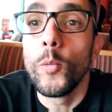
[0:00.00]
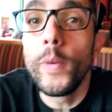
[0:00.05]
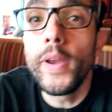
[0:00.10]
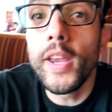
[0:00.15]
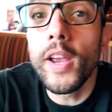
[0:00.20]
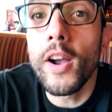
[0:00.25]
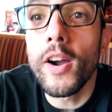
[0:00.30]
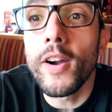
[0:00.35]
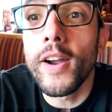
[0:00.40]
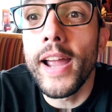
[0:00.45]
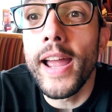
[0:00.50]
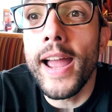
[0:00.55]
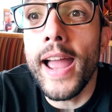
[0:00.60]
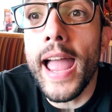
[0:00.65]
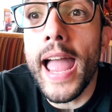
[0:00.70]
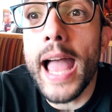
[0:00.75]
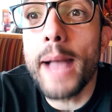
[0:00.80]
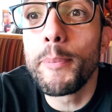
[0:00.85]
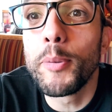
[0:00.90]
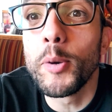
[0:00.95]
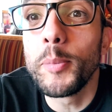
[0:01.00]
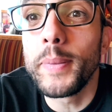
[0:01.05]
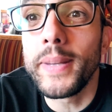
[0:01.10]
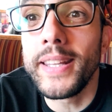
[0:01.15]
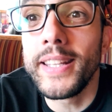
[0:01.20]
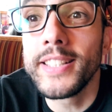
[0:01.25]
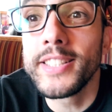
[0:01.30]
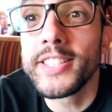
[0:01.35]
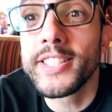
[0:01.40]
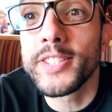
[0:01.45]
We are at
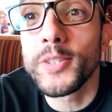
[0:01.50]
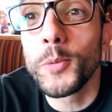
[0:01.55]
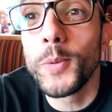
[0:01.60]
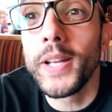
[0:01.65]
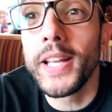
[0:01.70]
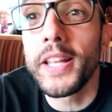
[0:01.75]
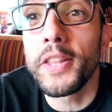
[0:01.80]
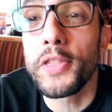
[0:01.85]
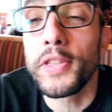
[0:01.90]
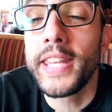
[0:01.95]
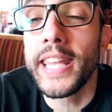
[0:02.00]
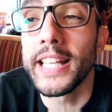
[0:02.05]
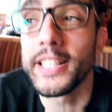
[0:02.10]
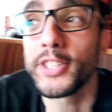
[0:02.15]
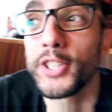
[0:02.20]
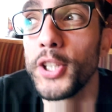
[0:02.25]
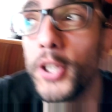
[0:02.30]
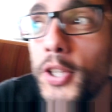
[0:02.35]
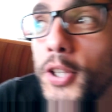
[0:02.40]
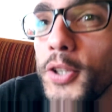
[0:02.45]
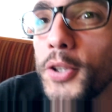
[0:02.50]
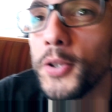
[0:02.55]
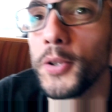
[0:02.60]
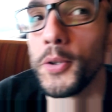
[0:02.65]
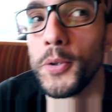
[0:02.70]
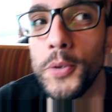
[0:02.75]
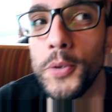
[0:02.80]
Applebee's with guess who?